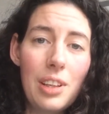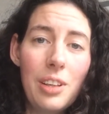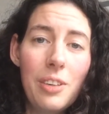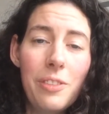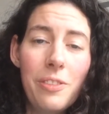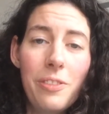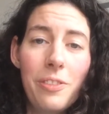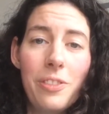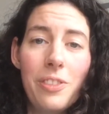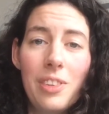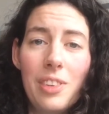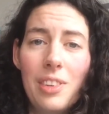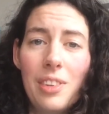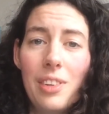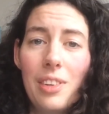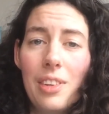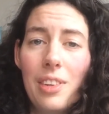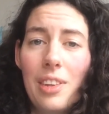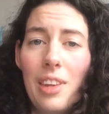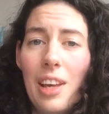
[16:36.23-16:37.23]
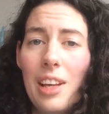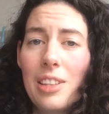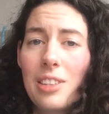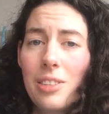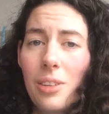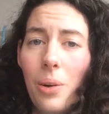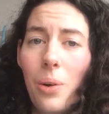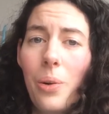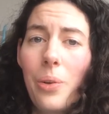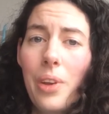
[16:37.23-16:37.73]
if that's
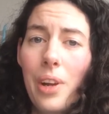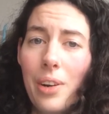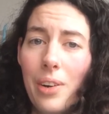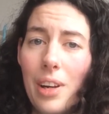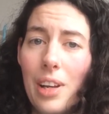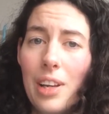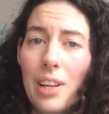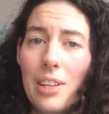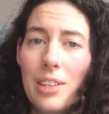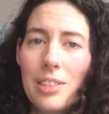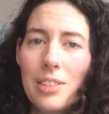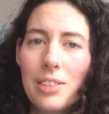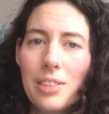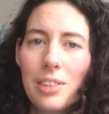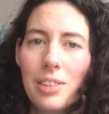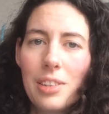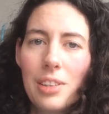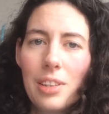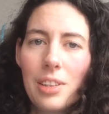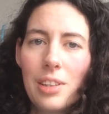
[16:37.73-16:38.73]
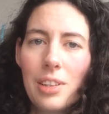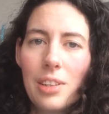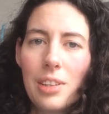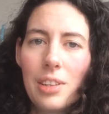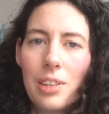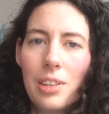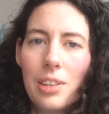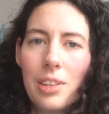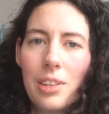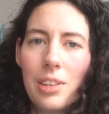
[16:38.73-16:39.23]
all there is,
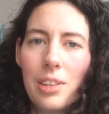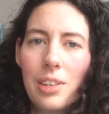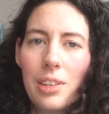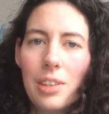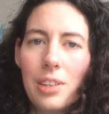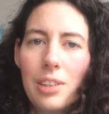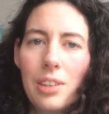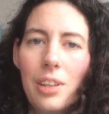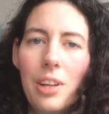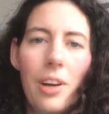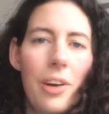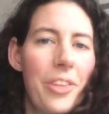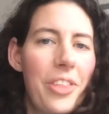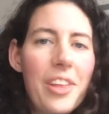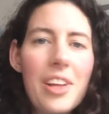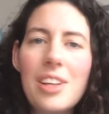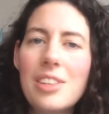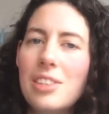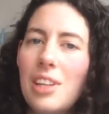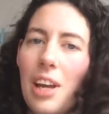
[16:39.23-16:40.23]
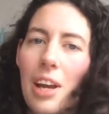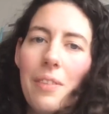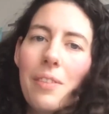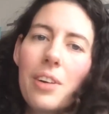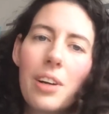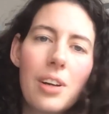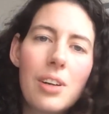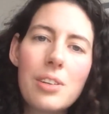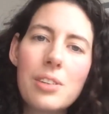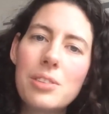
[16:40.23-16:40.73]
nothing is ever
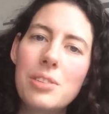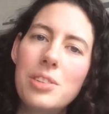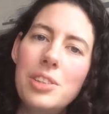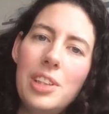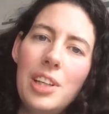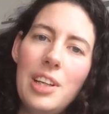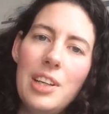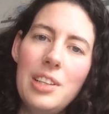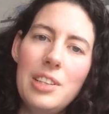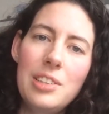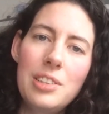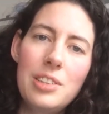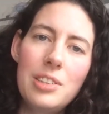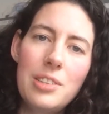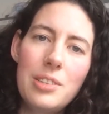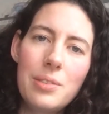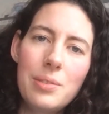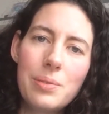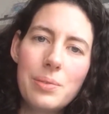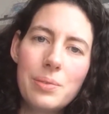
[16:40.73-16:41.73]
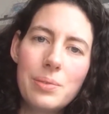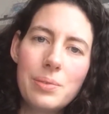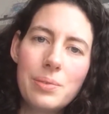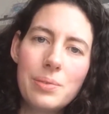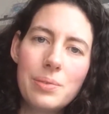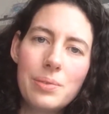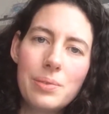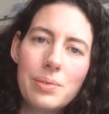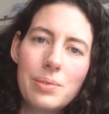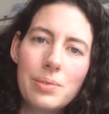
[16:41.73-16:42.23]
going to change
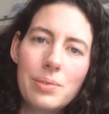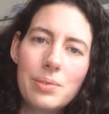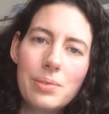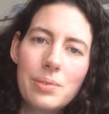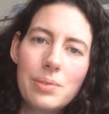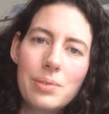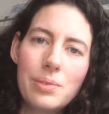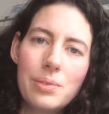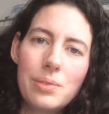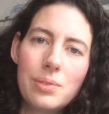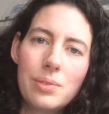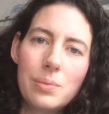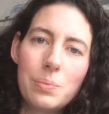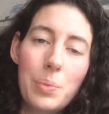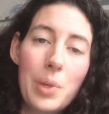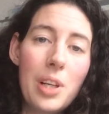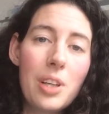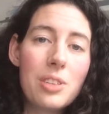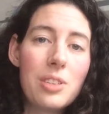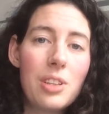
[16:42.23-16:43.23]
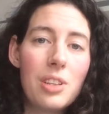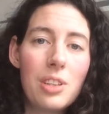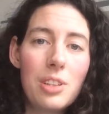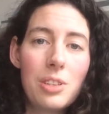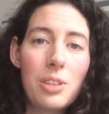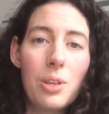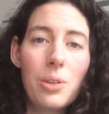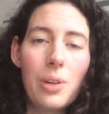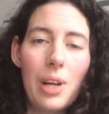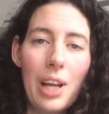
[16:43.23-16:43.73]
because there
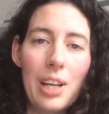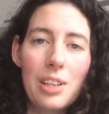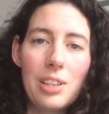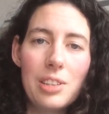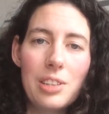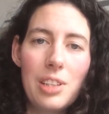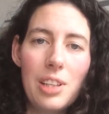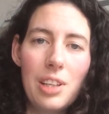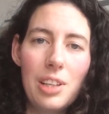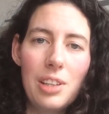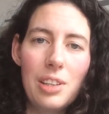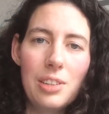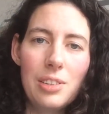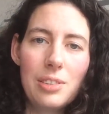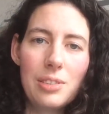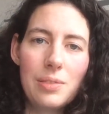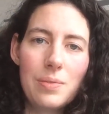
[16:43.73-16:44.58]
is no energy.